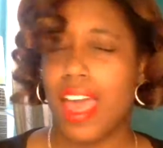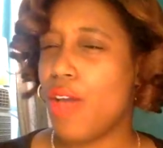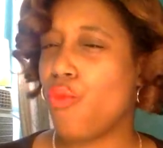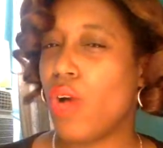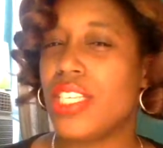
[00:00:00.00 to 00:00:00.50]

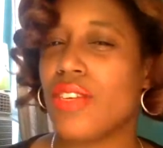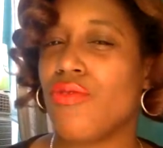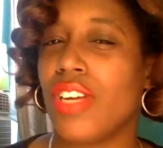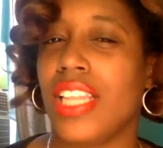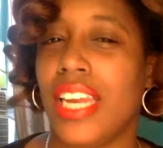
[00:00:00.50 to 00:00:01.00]
It
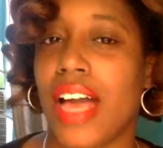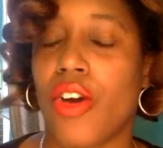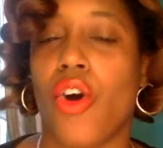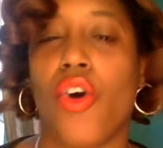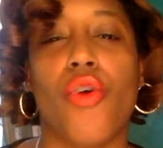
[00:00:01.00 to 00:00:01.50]
wasn't really that
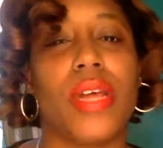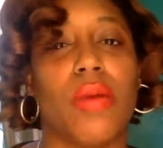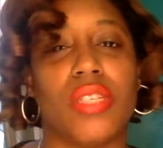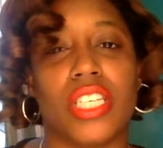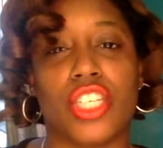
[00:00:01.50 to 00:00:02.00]
cold, but it was